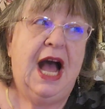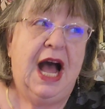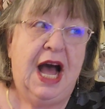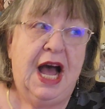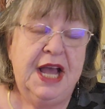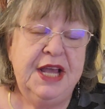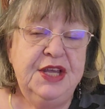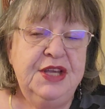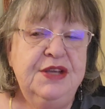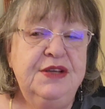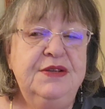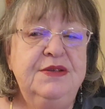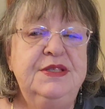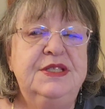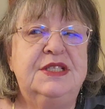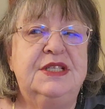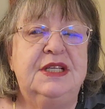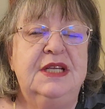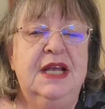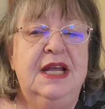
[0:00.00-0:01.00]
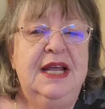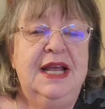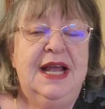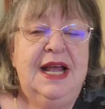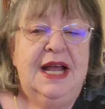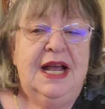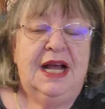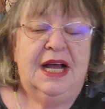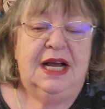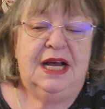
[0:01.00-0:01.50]
I used
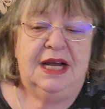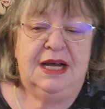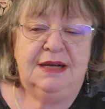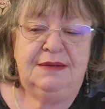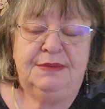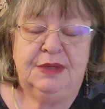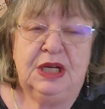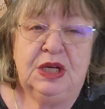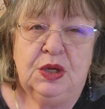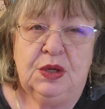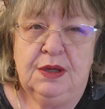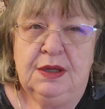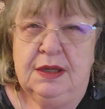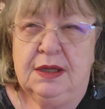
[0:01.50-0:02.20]
um,